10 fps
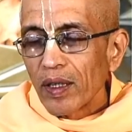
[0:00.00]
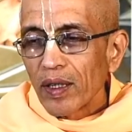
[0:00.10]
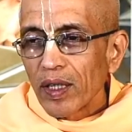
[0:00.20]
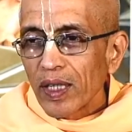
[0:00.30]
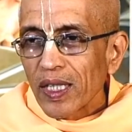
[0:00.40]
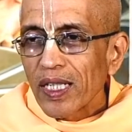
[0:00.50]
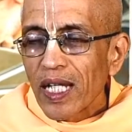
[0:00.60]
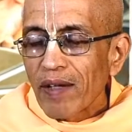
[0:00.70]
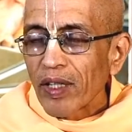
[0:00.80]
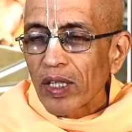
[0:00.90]
Uh,
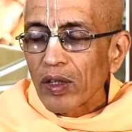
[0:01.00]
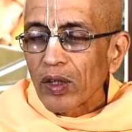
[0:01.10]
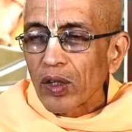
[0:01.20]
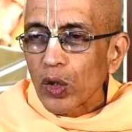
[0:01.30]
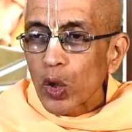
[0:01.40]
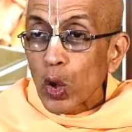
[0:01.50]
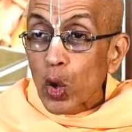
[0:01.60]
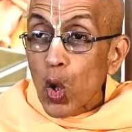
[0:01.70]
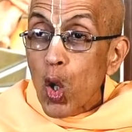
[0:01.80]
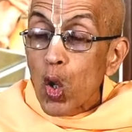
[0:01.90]
he never
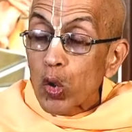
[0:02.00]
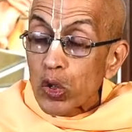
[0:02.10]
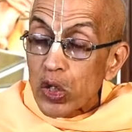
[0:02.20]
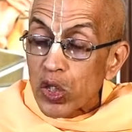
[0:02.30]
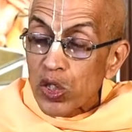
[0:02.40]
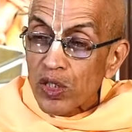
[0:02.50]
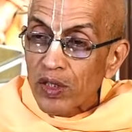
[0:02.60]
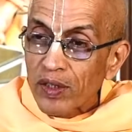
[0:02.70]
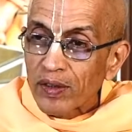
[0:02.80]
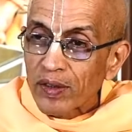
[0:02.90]

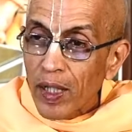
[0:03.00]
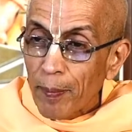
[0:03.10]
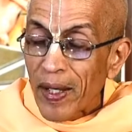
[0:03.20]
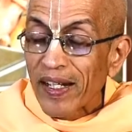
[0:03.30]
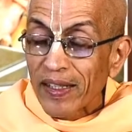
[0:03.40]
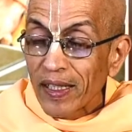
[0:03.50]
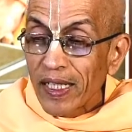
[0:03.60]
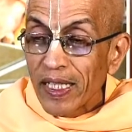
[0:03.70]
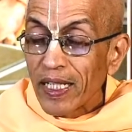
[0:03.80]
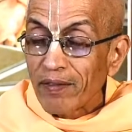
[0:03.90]
grows,
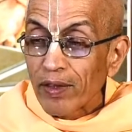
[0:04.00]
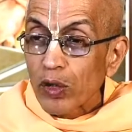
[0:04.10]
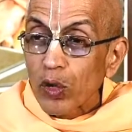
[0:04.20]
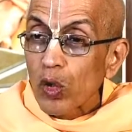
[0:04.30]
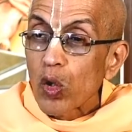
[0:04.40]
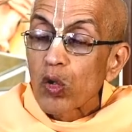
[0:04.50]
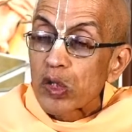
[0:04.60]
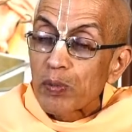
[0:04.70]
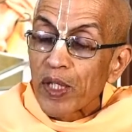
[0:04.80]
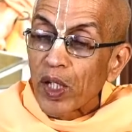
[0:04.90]
apparently, he never
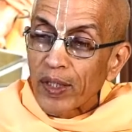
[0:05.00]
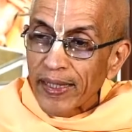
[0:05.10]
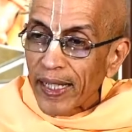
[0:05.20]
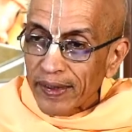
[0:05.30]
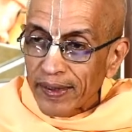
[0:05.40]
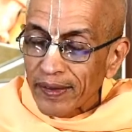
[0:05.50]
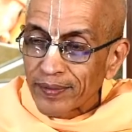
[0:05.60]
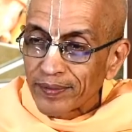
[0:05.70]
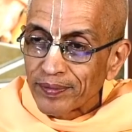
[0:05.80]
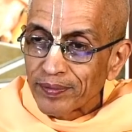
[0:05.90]
grows beyond that.
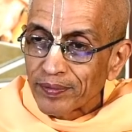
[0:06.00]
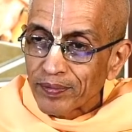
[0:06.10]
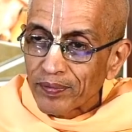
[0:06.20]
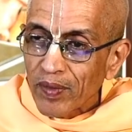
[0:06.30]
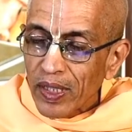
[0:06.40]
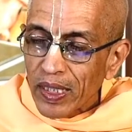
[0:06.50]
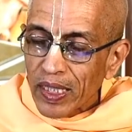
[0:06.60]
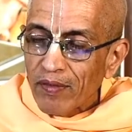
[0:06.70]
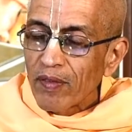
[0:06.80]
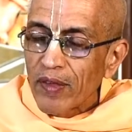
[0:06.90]
Hmm?
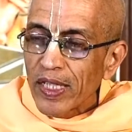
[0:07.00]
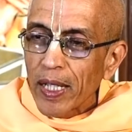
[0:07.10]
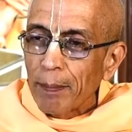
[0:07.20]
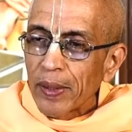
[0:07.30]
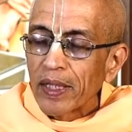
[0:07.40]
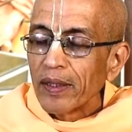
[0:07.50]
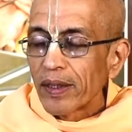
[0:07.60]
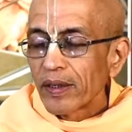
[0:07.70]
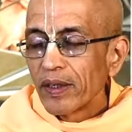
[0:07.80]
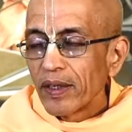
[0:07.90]
Even when he
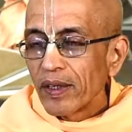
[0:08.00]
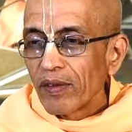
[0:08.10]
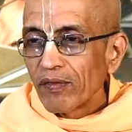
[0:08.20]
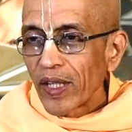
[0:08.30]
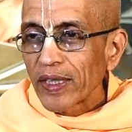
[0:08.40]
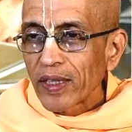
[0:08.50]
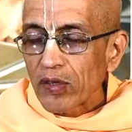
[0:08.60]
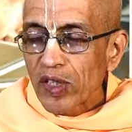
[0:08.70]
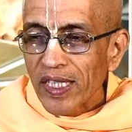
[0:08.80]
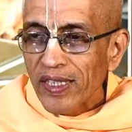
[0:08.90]
appeared
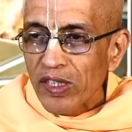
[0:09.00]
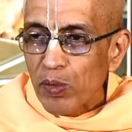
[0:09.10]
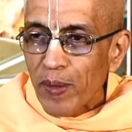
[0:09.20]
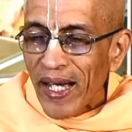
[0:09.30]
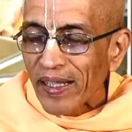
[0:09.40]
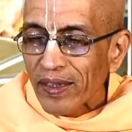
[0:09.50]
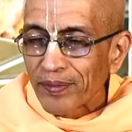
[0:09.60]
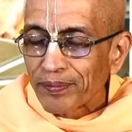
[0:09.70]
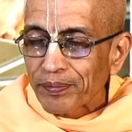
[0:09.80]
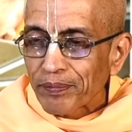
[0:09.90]
5000 years back